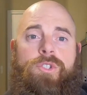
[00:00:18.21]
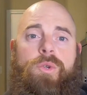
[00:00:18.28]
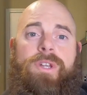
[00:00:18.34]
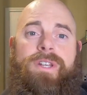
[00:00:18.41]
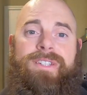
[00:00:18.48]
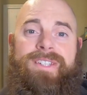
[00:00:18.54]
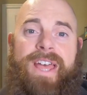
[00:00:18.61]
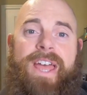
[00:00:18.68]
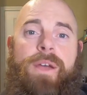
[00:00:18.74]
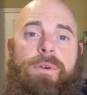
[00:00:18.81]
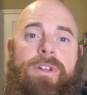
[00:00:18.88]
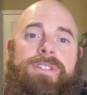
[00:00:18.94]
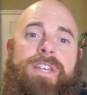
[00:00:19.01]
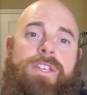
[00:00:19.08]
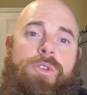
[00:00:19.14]
So today I'm
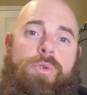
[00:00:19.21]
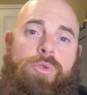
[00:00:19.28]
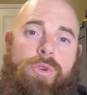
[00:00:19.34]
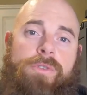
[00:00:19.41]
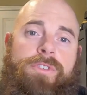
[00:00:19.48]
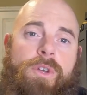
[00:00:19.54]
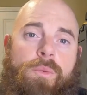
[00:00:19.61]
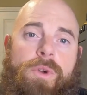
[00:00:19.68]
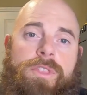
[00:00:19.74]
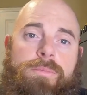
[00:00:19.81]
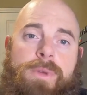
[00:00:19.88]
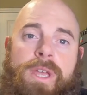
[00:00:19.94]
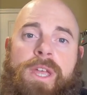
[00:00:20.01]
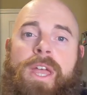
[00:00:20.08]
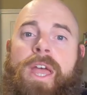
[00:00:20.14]
going to take you thrifting with
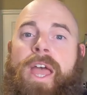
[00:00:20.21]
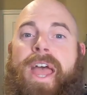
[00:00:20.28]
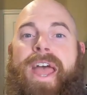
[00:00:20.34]
me,